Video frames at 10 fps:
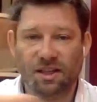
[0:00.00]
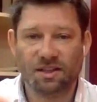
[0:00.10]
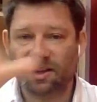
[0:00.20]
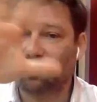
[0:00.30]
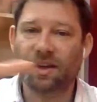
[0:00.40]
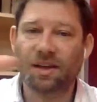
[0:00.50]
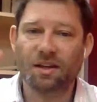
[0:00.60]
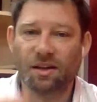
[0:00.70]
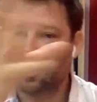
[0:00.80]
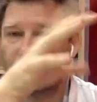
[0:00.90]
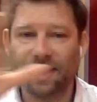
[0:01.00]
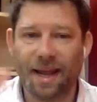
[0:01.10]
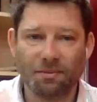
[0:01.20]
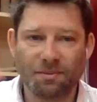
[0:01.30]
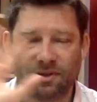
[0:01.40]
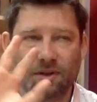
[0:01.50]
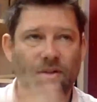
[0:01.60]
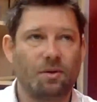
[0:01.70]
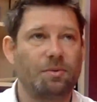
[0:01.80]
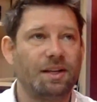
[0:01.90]
There's something in the names
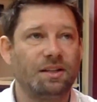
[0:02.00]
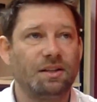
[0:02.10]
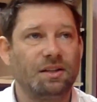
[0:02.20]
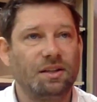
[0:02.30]
already